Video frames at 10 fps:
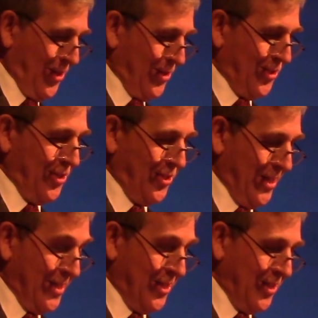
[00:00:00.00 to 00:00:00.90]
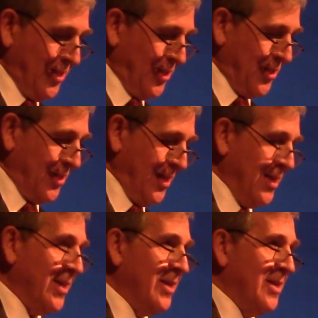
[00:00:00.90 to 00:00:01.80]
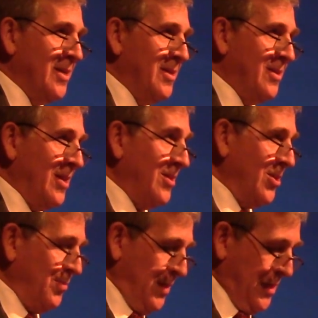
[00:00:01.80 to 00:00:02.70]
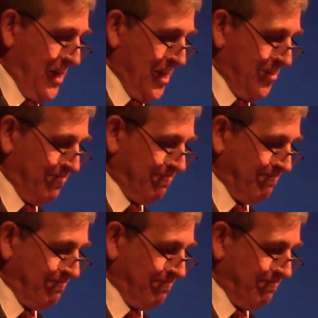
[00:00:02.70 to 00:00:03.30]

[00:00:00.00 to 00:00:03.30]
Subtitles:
insistence that this be done.